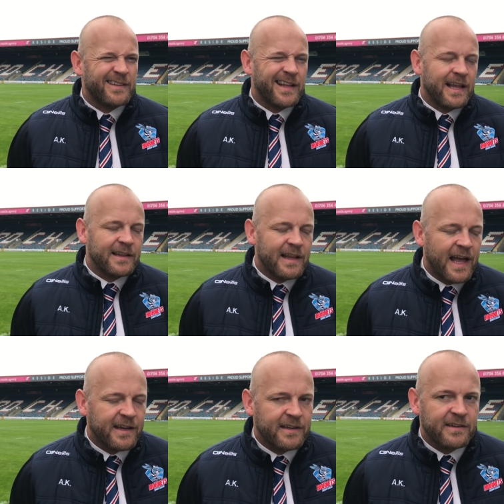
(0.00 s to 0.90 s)
that
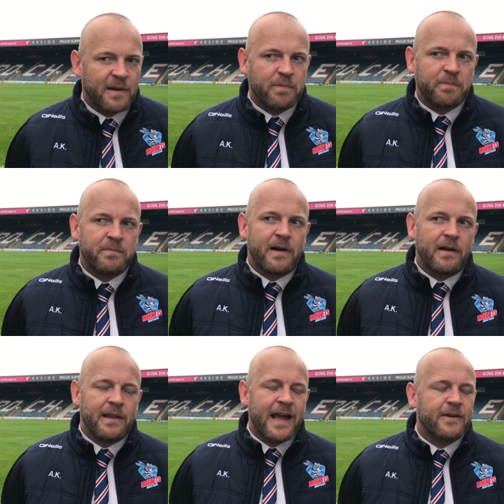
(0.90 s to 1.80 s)
lack, that
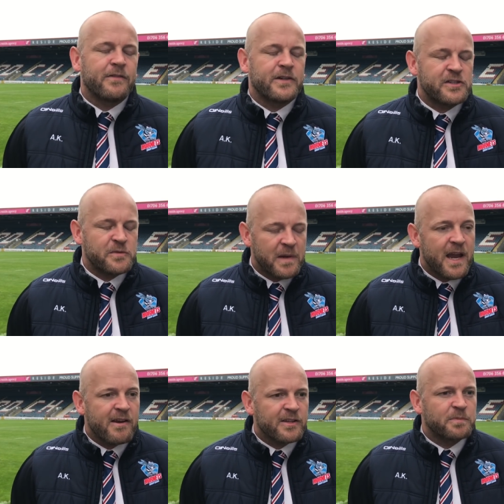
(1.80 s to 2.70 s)
lack of
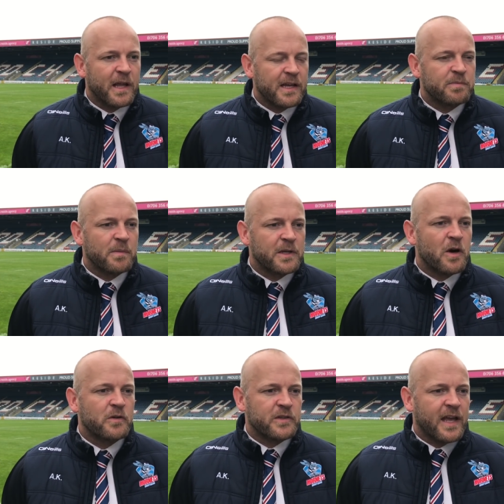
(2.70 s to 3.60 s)
experienced player probably
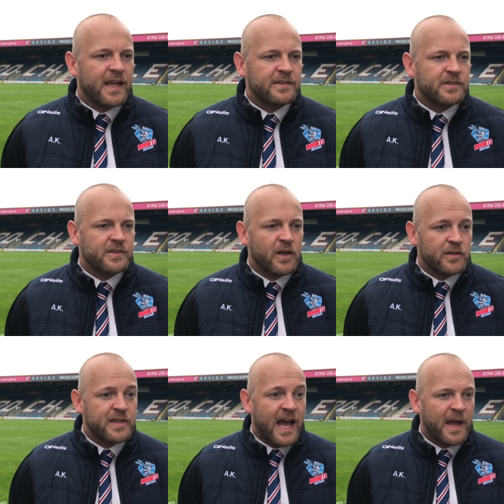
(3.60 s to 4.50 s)
goes against us at,
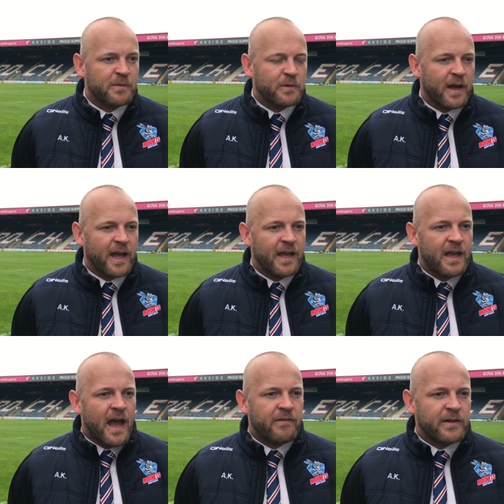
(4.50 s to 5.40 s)
at times where
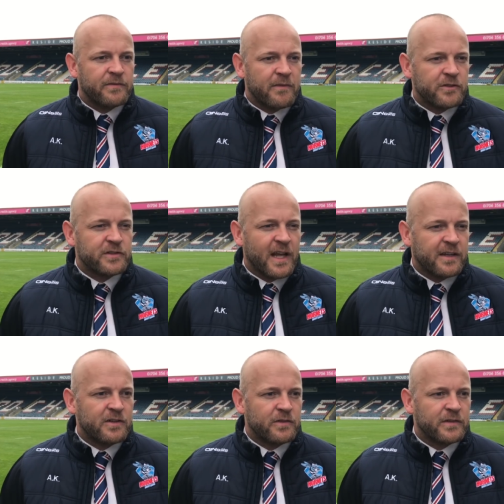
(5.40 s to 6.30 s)
I think Fev just
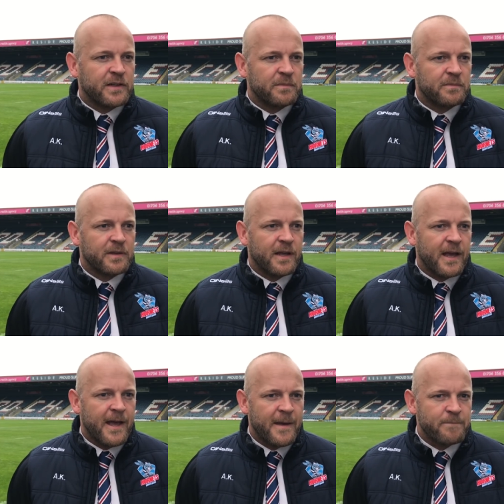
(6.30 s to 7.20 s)
had enough in him.
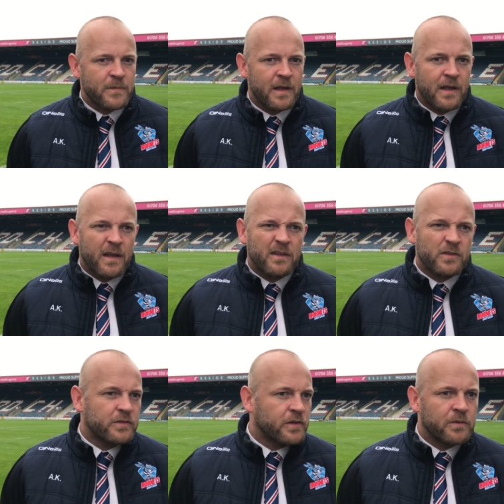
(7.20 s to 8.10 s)
Um,
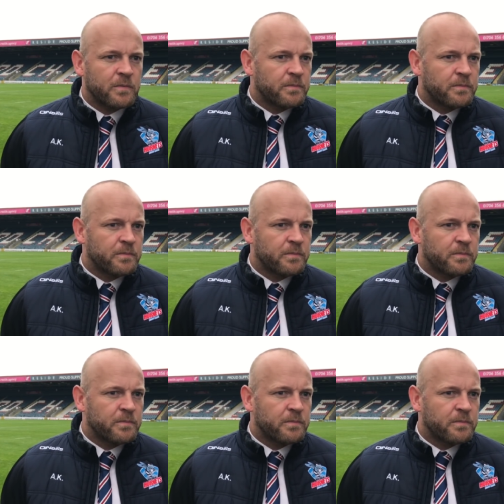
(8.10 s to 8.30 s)
just two